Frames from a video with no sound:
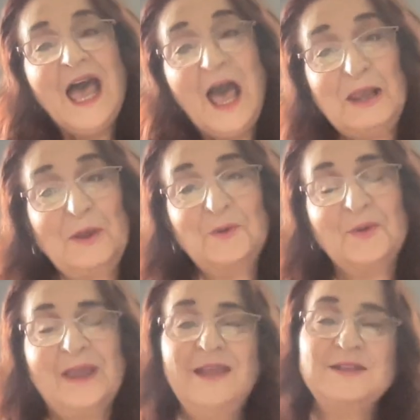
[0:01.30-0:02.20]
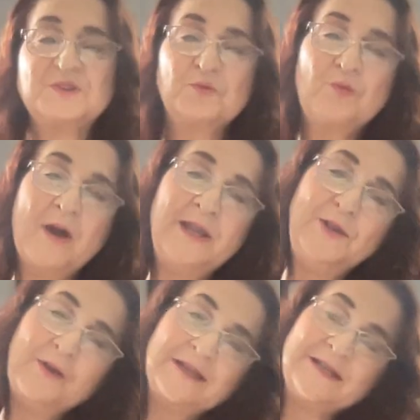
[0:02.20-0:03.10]
Hello, it's Rani
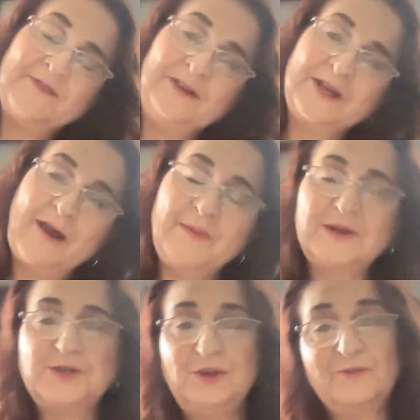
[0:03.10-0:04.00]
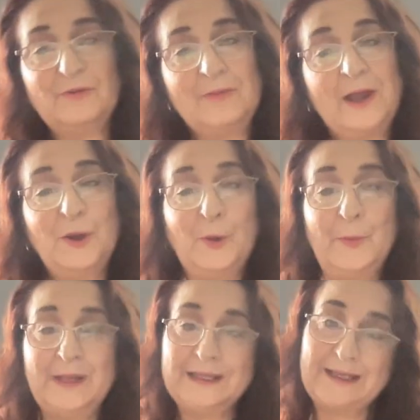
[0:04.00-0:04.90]
Yoga Devi coming to you from my home
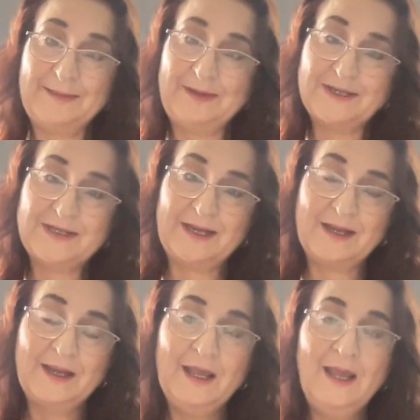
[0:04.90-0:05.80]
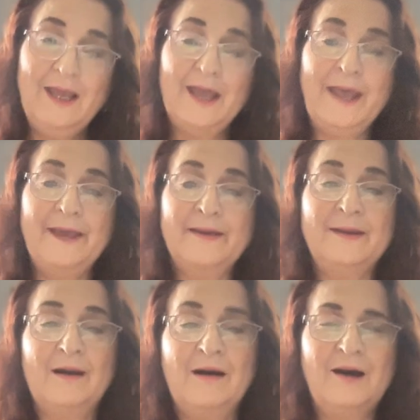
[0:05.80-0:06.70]
in Leamington. And
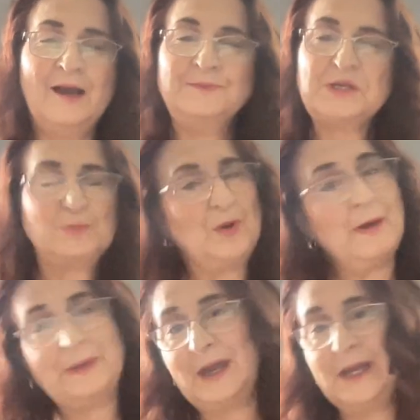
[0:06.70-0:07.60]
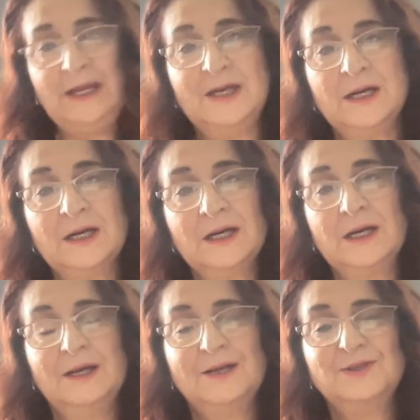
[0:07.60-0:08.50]
I'm just popping on here
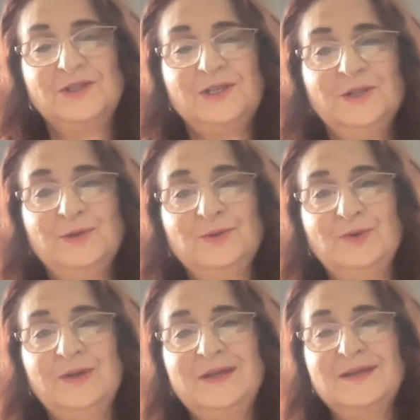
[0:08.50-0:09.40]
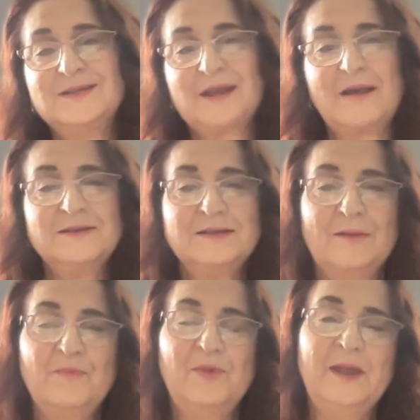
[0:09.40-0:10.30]
to discuss
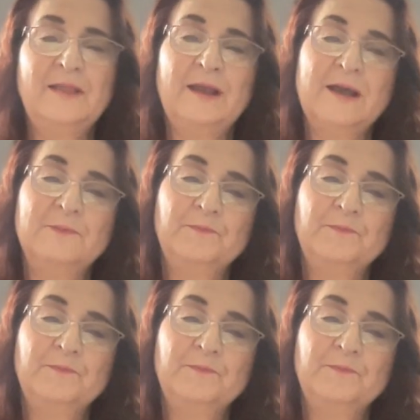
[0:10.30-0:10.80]
something that